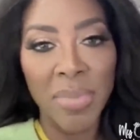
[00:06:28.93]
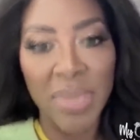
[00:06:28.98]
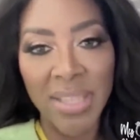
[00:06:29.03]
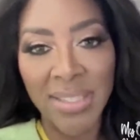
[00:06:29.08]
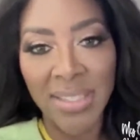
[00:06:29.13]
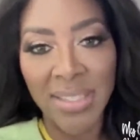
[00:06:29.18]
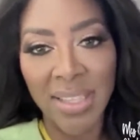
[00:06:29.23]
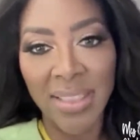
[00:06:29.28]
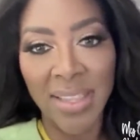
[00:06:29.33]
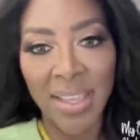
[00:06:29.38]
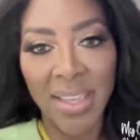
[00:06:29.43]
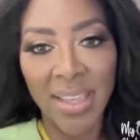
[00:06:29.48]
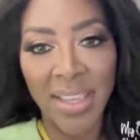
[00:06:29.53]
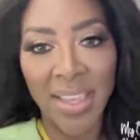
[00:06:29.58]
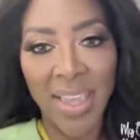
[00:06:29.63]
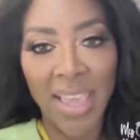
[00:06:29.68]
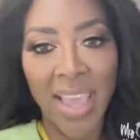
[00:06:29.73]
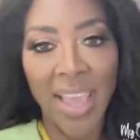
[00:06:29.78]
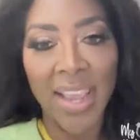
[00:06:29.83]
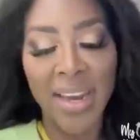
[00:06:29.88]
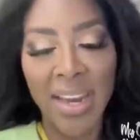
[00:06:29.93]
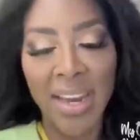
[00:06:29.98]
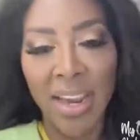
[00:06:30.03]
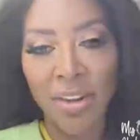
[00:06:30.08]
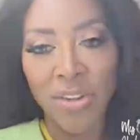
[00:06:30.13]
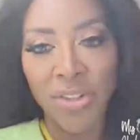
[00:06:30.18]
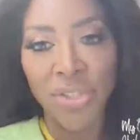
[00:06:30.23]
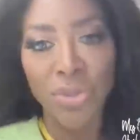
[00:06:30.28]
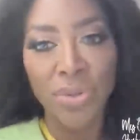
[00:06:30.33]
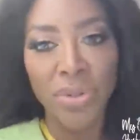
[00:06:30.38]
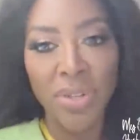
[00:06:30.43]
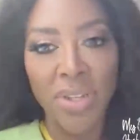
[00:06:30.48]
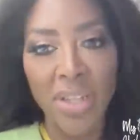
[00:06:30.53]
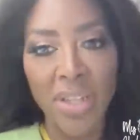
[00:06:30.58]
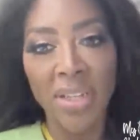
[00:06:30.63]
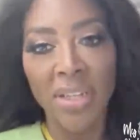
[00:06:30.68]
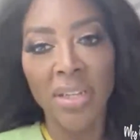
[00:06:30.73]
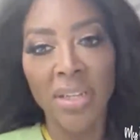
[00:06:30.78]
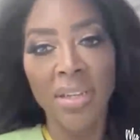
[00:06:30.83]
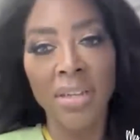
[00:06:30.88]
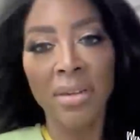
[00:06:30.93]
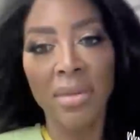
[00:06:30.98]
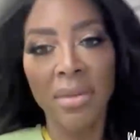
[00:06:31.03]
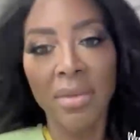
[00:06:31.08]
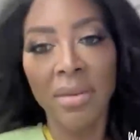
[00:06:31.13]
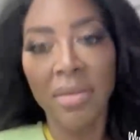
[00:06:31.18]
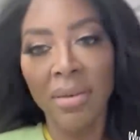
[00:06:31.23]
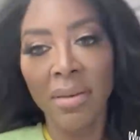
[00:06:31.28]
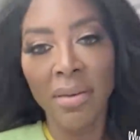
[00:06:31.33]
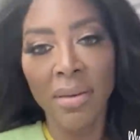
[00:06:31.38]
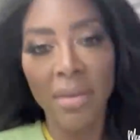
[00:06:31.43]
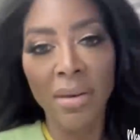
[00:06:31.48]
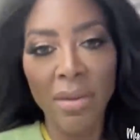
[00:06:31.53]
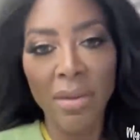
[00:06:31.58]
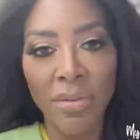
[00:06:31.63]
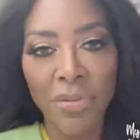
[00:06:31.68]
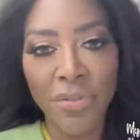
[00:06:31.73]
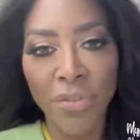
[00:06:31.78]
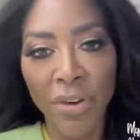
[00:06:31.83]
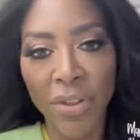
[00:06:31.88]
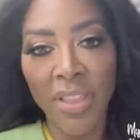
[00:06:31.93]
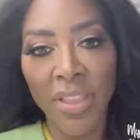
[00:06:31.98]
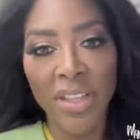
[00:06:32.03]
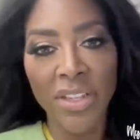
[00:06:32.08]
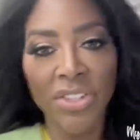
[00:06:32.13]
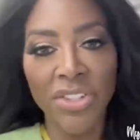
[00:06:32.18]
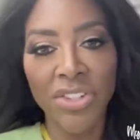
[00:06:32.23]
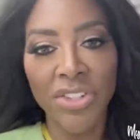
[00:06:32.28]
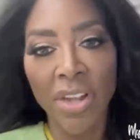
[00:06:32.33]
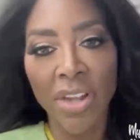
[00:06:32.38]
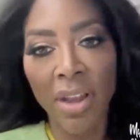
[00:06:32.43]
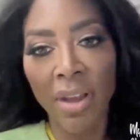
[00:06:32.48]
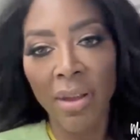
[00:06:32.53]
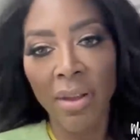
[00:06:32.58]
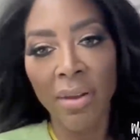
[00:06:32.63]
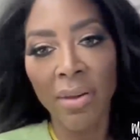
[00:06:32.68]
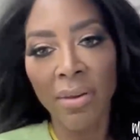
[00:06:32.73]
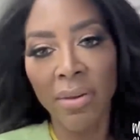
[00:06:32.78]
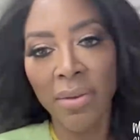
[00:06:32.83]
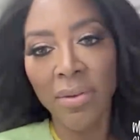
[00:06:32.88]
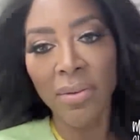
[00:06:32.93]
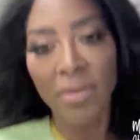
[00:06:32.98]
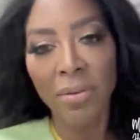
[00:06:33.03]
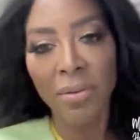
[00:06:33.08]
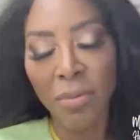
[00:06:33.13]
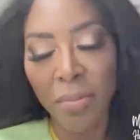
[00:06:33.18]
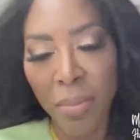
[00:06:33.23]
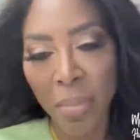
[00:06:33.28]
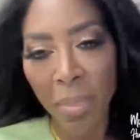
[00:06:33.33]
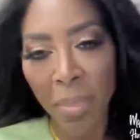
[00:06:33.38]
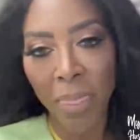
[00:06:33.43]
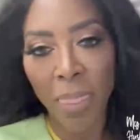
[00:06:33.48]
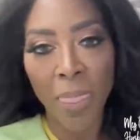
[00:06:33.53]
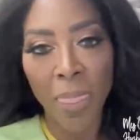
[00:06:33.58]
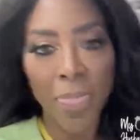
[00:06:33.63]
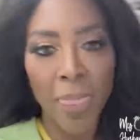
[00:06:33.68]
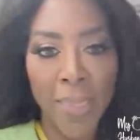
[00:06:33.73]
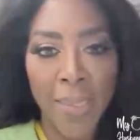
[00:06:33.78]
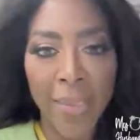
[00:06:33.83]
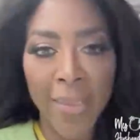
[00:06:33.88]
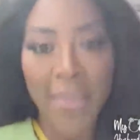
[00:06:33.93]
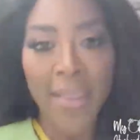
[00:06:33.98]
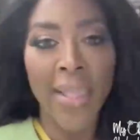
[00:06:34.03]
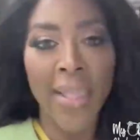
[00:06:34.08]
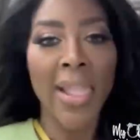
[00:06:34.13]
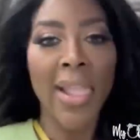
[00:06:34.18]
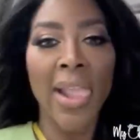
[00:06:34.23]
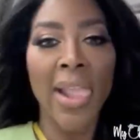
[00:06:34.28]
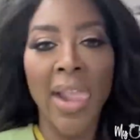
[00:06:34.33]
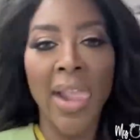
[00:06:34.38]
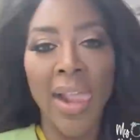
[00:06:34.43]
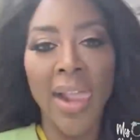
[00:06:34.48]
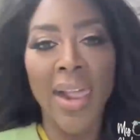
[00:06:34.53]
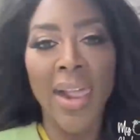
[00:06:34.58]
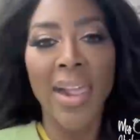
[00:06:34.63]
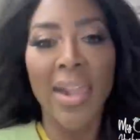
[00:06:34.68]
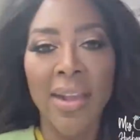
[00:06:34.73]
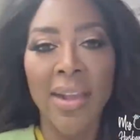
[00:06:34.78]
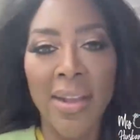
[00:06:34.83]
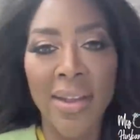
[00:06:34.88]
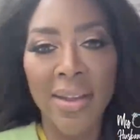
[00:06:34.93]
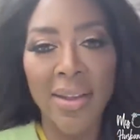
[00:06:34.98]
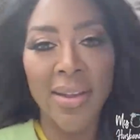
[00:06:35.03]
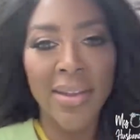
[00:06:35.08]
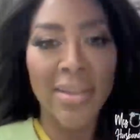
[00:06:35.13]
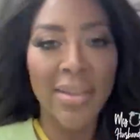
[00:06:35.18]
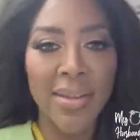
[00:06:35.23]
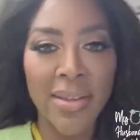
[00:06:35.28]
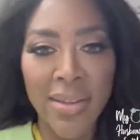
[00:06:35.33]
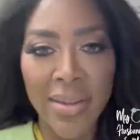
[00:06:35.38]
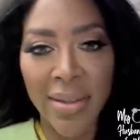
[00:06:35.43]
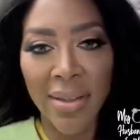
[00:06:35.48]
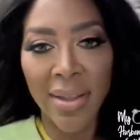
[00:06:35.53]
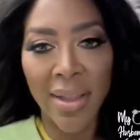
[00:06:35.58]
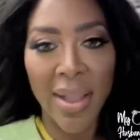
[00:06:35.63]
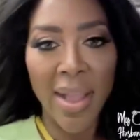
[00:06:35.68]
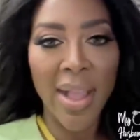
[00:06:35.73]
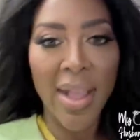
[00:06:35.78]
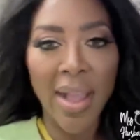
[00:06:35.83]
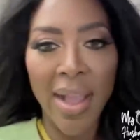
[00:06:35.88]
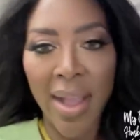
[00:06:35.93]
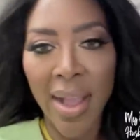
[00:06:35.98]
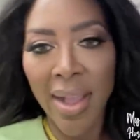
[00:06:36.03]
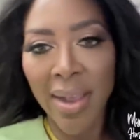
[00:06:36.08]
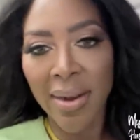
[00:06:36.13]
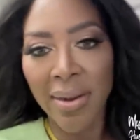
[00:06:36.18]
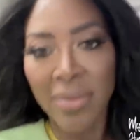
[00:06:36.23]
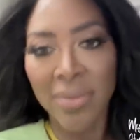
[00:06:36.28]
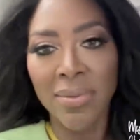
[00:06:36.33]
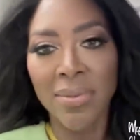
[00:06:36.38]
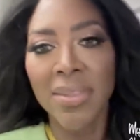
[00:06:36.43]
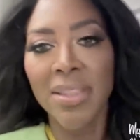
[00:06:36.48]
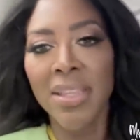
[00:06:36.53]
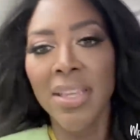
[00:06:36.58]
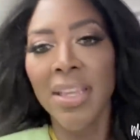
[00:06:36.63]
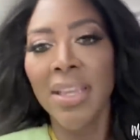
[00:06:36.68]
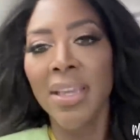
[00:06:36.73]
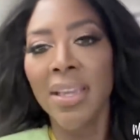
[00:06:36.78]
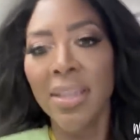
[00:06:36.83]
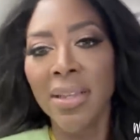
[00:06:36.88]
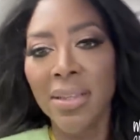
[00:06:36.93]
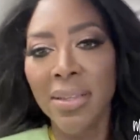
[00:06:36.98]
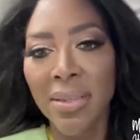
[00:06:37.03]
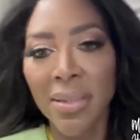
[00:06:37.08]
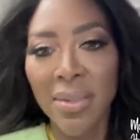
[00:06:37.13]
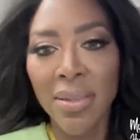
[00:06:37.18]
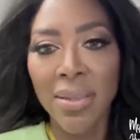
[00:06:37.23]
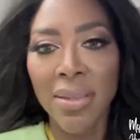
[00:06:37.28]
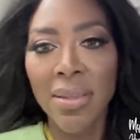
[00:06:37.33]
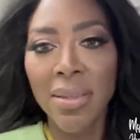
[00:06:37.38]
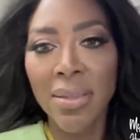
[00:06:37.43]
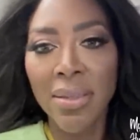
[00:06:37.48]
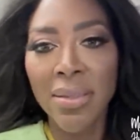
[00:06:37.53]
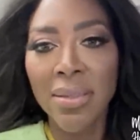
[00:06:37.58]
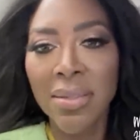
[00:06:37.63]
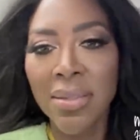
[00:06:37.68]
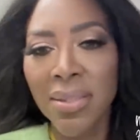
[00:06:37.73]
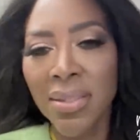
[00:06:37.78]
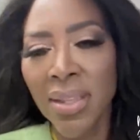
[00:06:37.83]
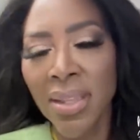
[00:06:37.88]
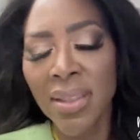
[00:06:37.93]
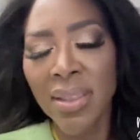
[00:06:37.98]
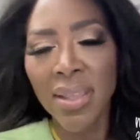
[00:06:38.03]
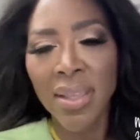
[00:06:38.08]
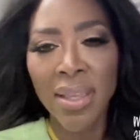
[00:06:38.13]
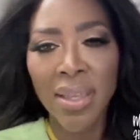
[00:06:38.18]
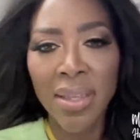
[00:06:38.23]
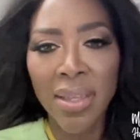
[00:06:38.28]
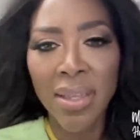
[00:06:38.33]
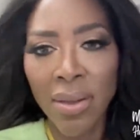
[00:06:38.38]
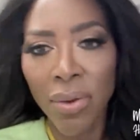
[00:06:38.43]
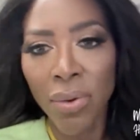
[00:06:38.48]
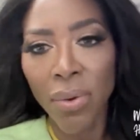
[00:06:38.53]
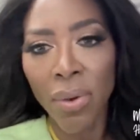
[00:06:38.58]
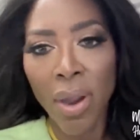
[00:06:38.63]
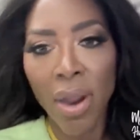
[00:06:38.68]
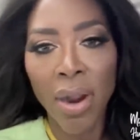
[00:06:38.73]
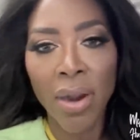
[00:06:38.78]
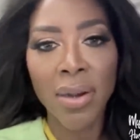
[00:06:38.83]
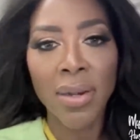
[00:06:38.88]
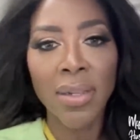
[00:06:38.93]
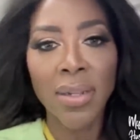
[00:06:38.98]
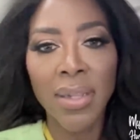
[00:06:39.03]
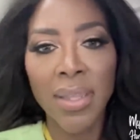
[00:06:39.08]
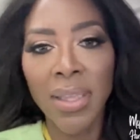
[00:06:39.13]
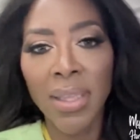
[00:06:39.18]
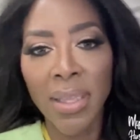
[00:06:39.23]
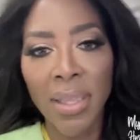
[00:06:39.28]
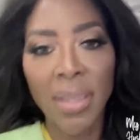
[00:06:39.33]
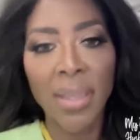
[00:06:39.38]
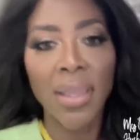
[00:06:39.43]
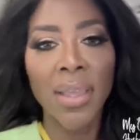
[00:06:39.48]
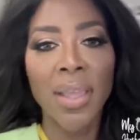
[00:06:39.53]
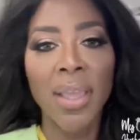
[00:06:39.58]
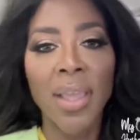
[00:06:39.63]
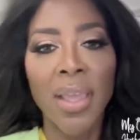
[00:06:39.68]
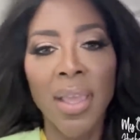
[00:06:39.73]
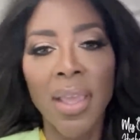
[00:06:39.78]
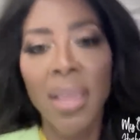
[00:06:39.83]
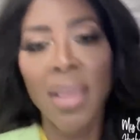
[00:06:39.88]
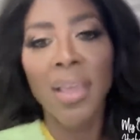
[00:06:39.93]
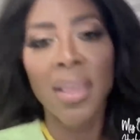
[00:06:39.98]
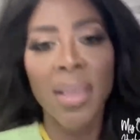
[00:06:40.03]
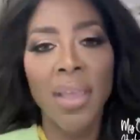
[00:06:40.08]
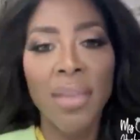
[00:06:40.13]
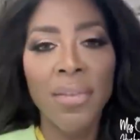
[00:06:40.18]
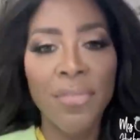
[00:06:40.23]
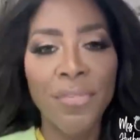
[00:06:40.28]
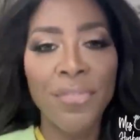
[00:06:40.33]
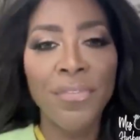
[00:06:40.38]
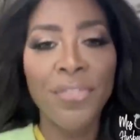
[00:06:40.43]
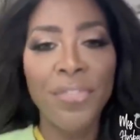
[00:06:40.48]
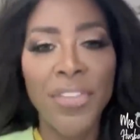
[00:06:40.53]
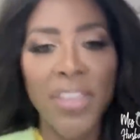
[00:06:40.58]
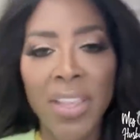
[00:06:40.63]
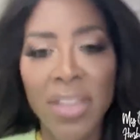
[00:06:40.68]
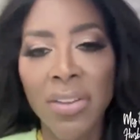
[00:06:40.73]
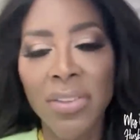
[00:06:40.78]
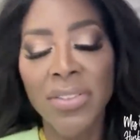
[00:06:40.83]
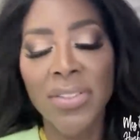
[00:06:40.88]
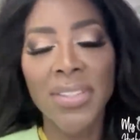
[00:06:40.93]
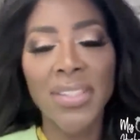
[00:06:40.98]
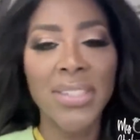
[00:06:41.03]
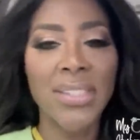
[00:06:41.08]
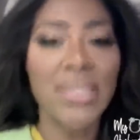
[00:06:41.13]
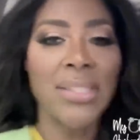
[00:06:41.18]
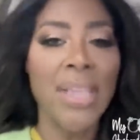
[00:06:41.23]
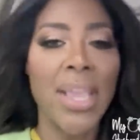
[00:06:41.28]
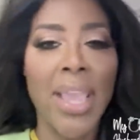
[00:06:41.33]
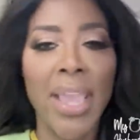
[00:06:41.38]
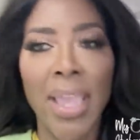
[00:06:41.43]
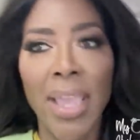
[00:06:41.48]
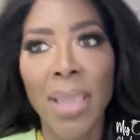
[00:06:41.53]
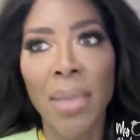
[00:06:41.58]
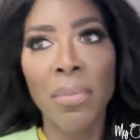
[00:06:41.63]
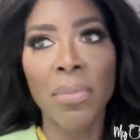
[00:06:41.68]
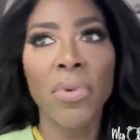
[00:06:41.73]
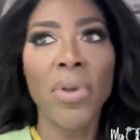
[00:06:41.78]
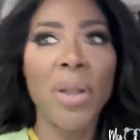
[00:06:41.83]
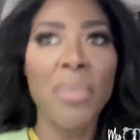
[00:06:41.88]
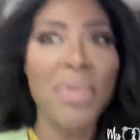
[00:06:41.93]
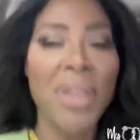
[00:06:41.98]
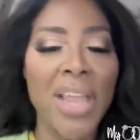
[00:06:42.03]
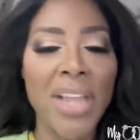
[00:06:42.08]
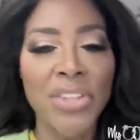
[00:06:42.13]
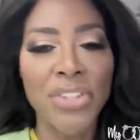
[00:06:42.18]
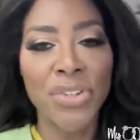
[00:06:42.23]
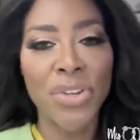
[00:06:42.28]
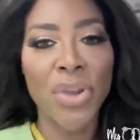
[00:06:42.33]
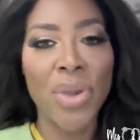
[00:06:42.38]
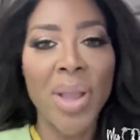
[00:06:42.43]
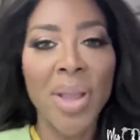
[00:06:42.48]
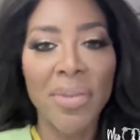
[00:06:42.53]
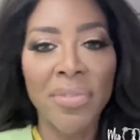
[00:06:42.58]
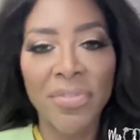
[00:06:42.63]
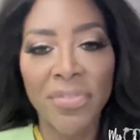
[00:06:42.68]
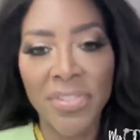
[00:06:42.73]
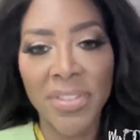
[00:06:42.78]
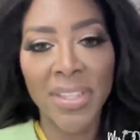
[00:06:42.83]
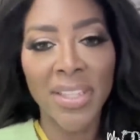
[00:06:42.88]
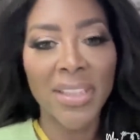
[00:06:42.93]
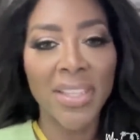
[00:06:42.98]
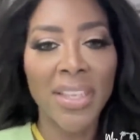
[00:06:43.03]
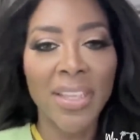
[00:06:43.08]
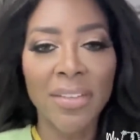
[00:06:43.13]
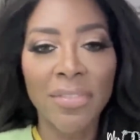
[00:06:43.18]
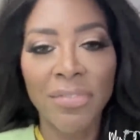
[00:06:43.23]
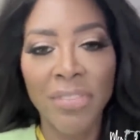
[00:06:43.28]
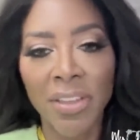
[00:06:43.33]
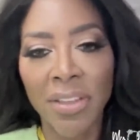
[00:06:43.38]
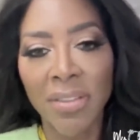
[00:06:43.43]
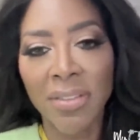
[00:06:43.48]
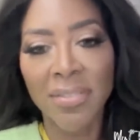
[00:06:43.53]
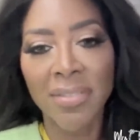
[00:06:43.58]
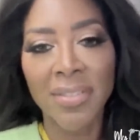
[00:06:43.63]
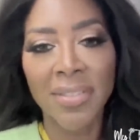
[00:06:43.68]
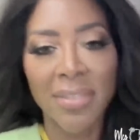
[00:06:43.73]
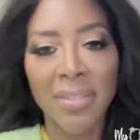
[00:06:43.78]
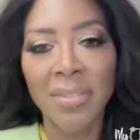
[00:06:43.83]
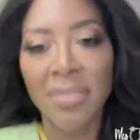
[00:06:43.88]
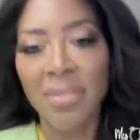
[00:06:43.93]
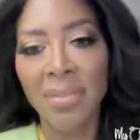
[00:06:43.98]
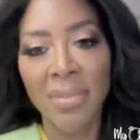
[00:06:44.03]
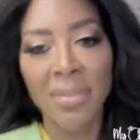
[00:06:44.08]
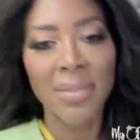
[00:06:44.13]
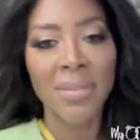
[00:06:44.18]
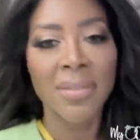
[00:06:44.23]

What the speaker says: Me, Cynthia, and Kandi are too good for this show. I don't think Cynthia wholeheartedly feels the same. Well, I'm glad you know how Cynthia feels.